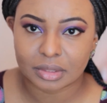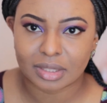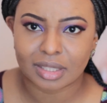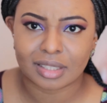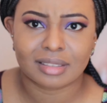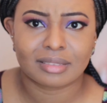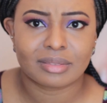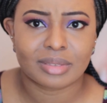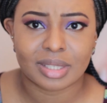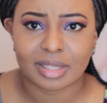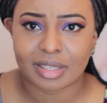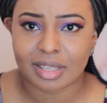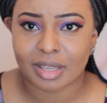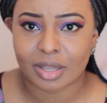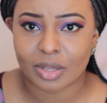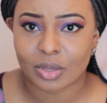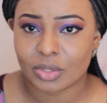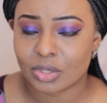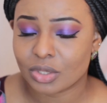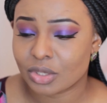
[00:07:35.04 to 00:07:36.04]
I don't really
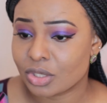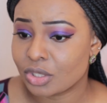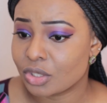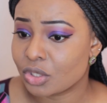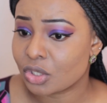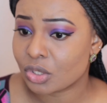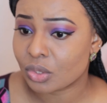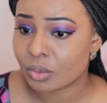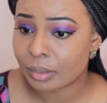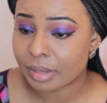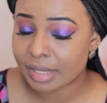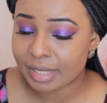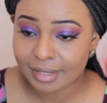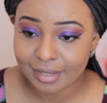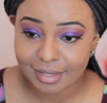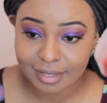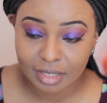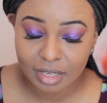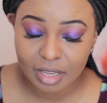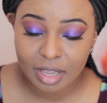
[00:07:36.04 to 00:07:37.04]
think I want to do
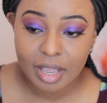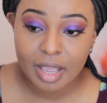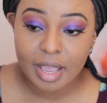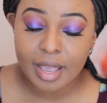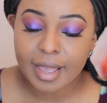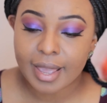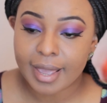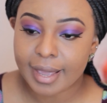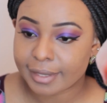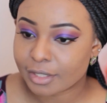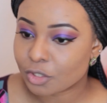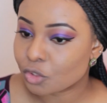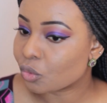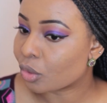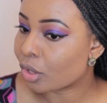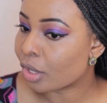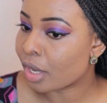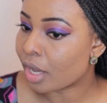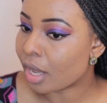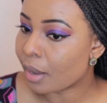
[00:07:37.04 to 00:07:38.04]
anything
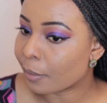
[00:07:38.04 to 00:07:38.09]
extra.